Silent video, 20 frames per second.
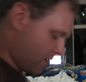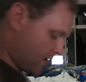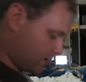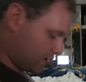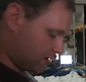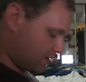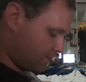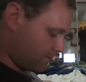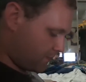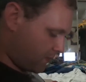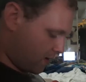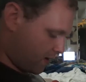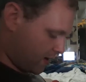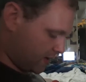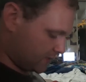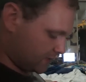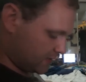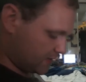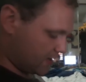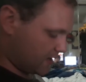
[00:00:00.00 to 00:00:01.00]
had
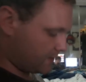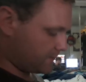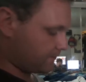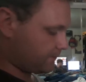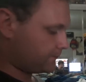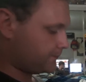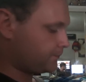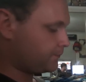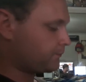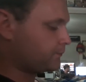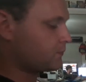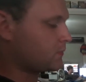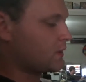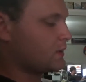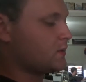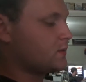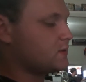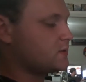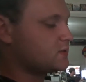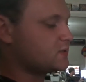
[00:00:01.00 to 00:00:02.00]
combined that
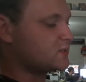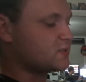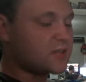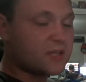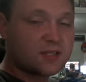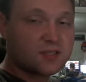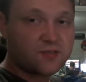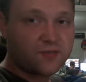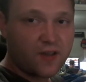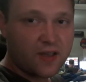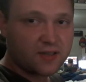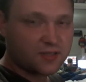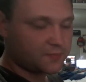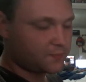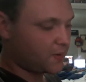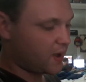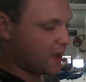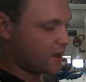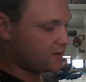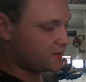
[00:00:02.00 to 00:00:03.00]
6 face
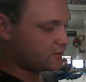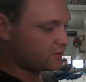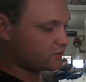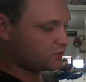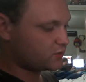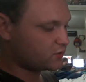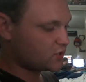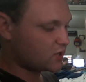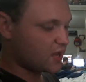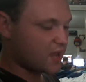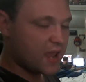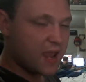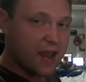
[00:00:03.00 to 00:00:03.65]
buttons